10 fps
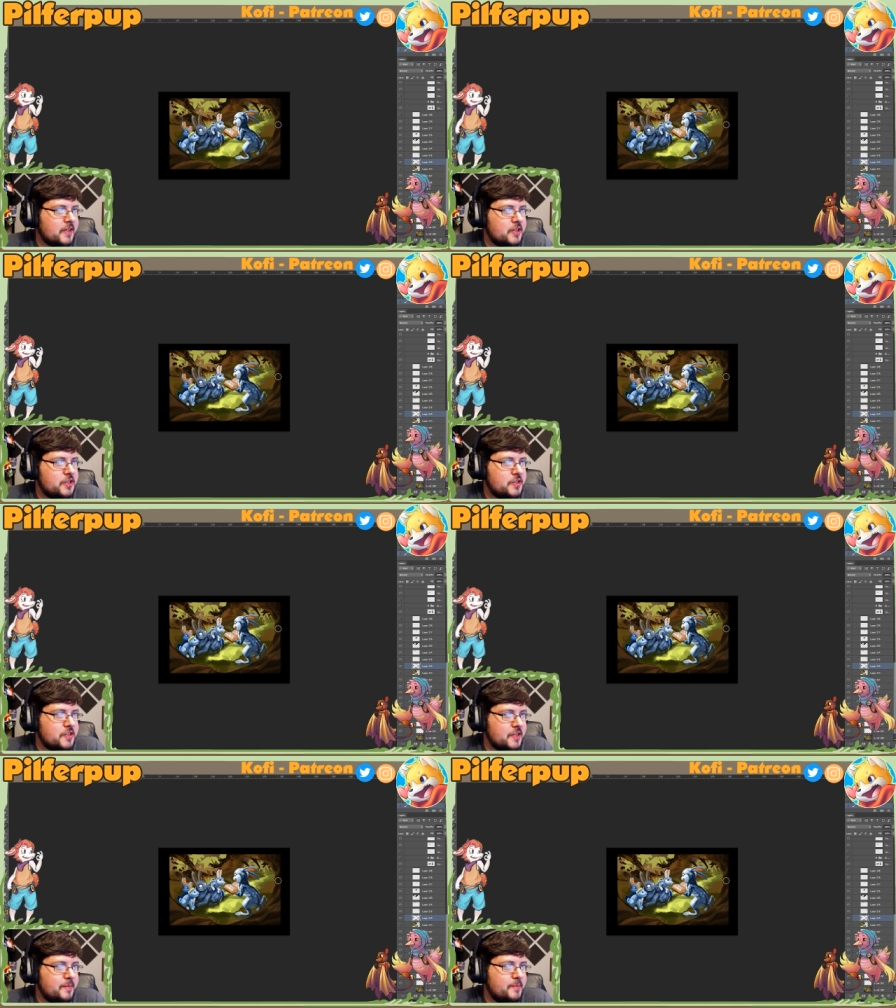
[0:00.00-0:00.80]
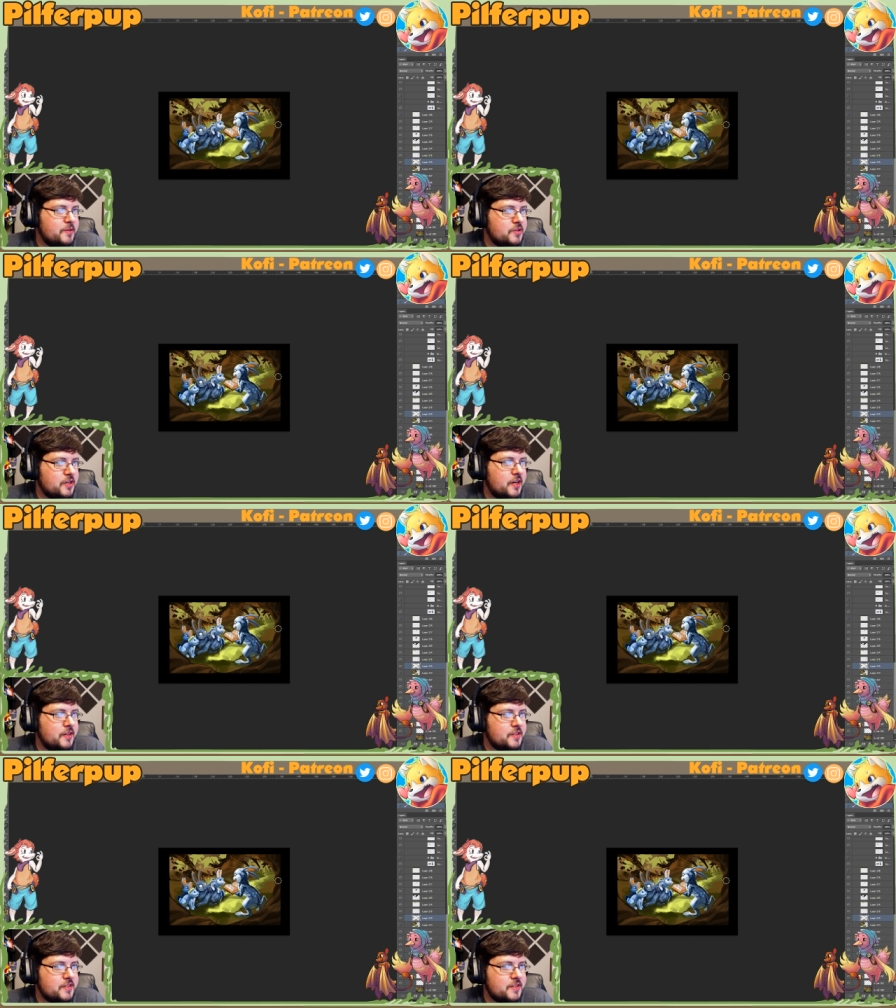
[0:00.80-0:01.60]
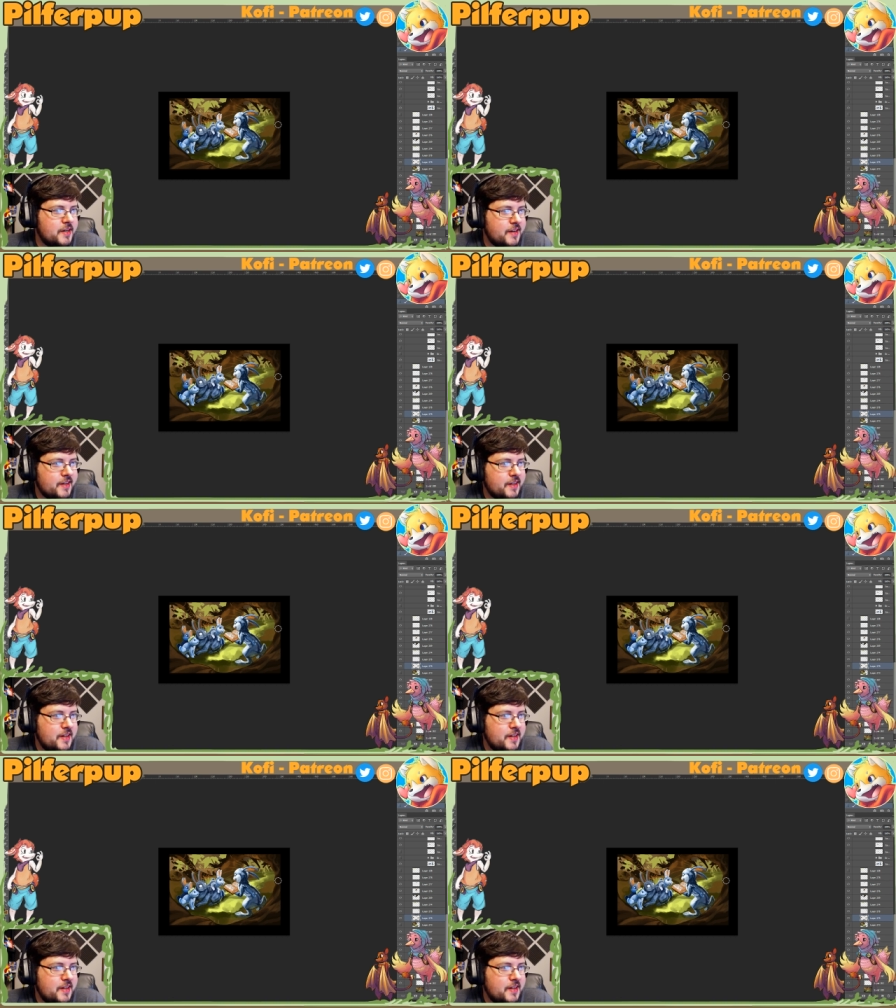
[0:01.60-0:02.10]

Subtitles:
slipshod stock,